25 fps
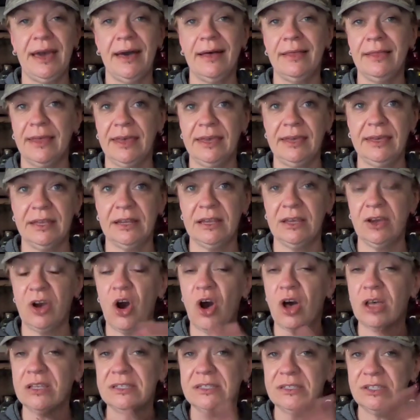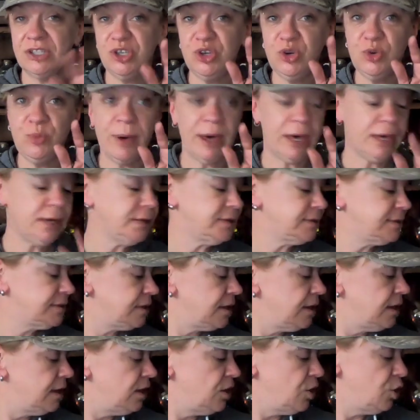I like it. It cost $2.
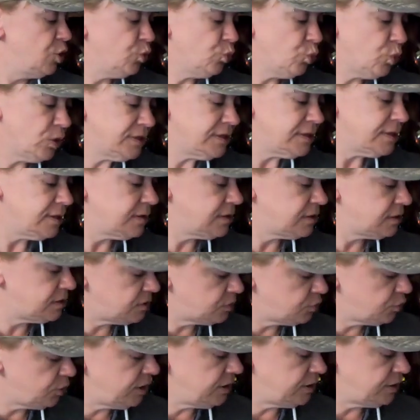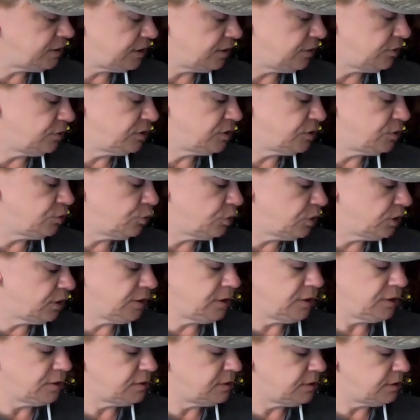Was a sweet deal. It was a really
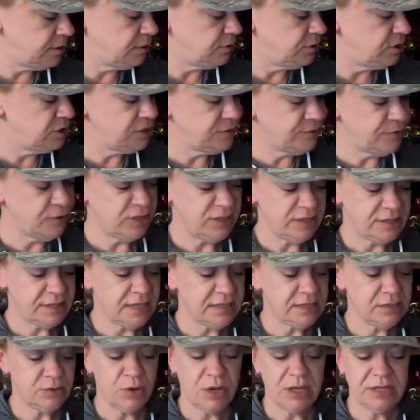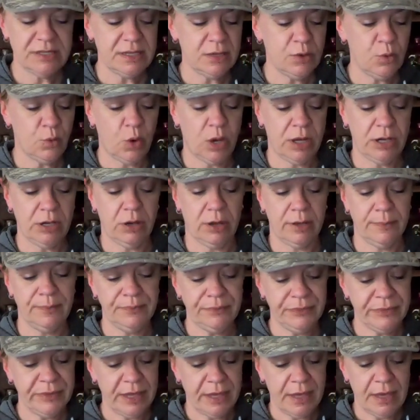good deal. Just for accessorizing, why not?
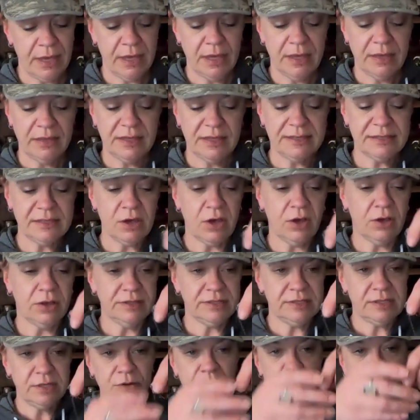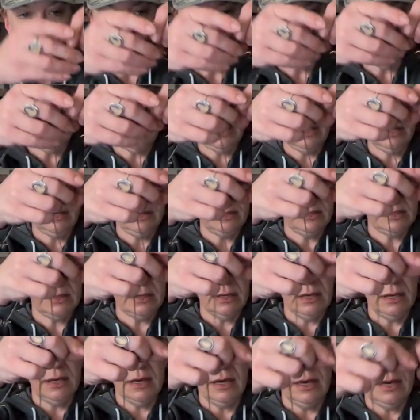This also, and
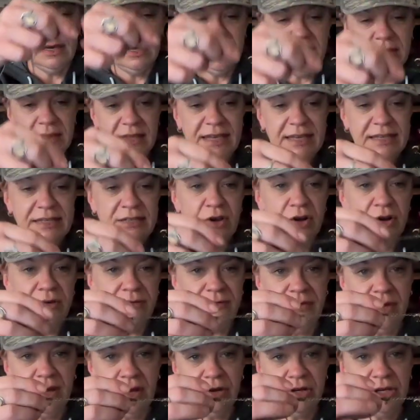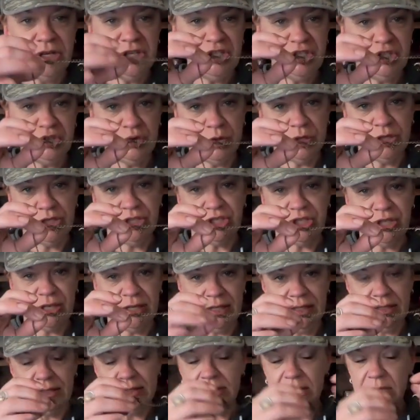these are very short
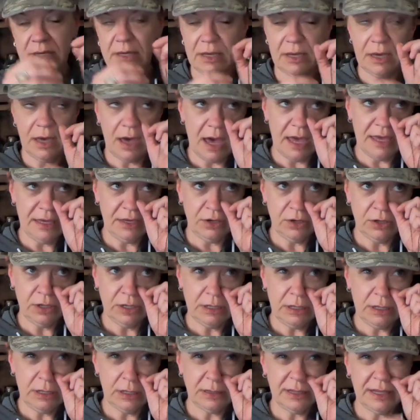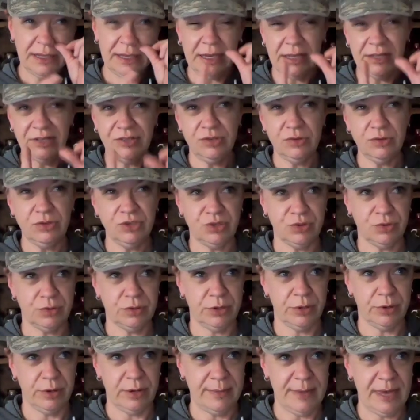chains. Like I do
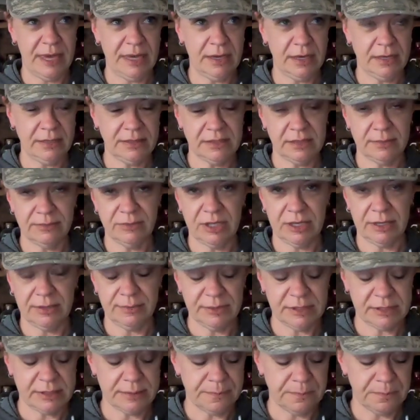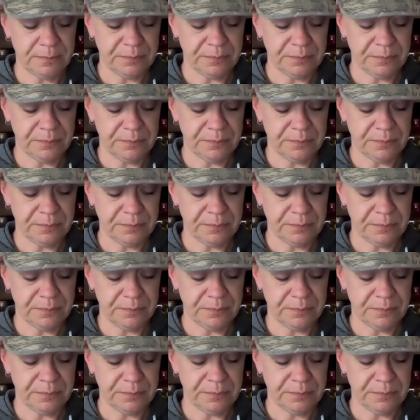jewelry making sometimes.